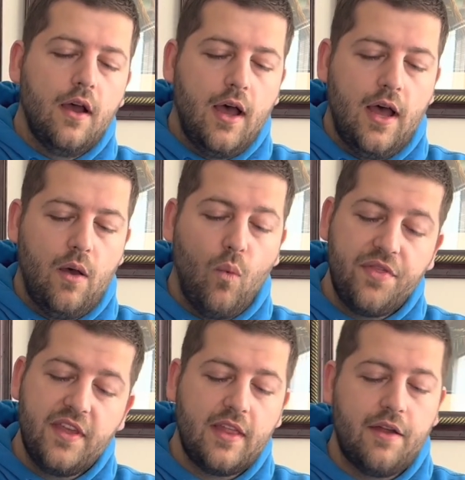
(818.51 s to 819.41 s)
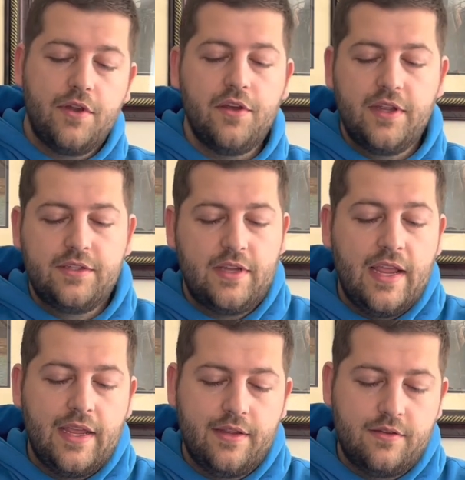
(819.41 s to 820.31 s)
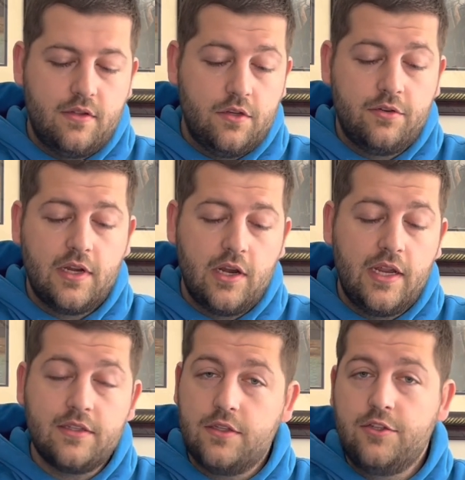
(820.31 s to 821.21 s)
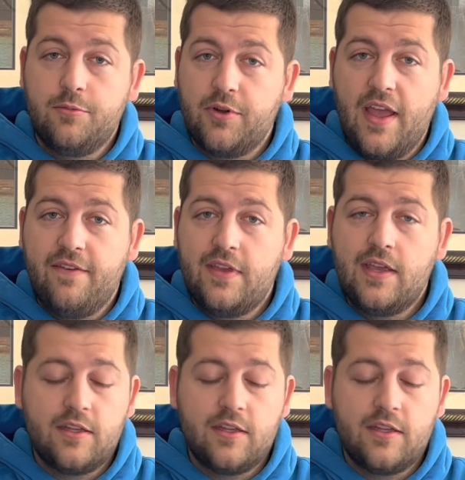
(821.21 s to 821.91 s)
One thing that I'll notice is the trigger isn't super heavy.